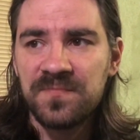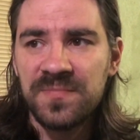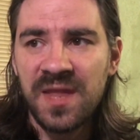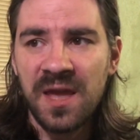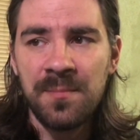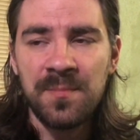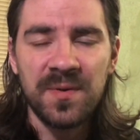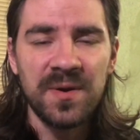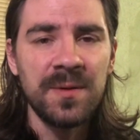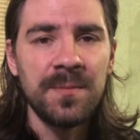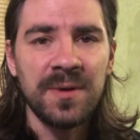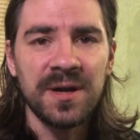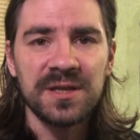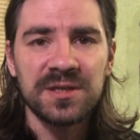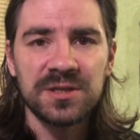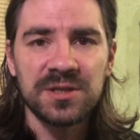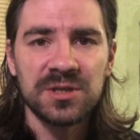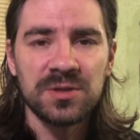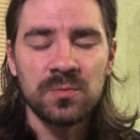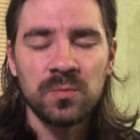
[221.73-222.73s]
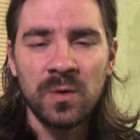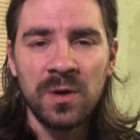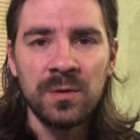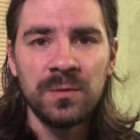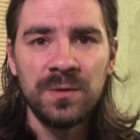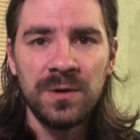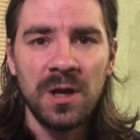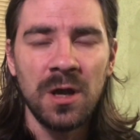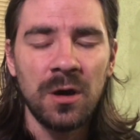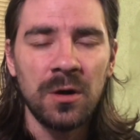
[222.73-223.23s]
they pretty much will
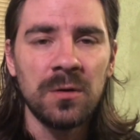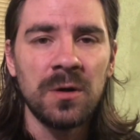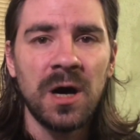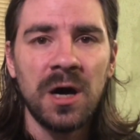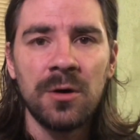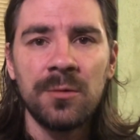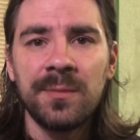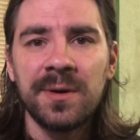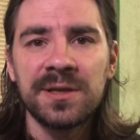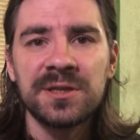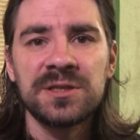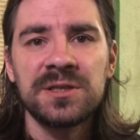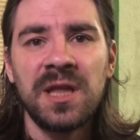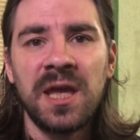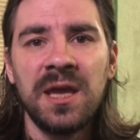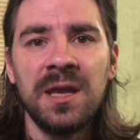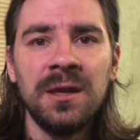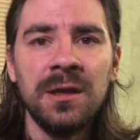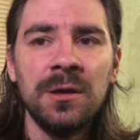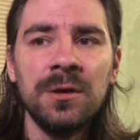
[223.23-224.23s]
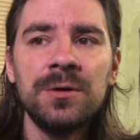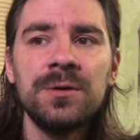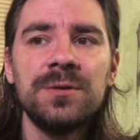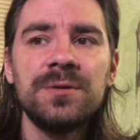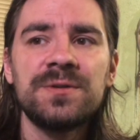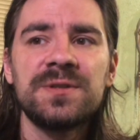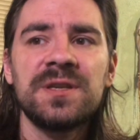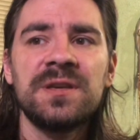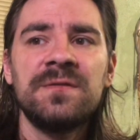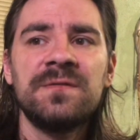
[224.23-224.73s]
know how much they
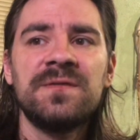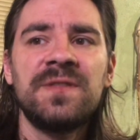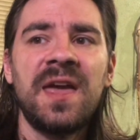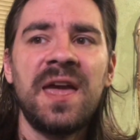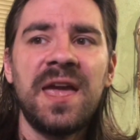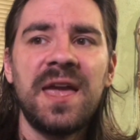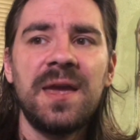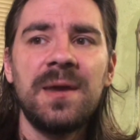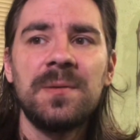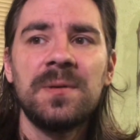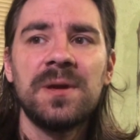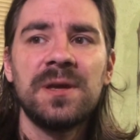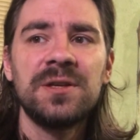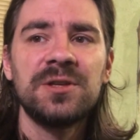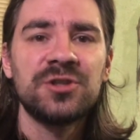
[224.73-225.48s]
lose if they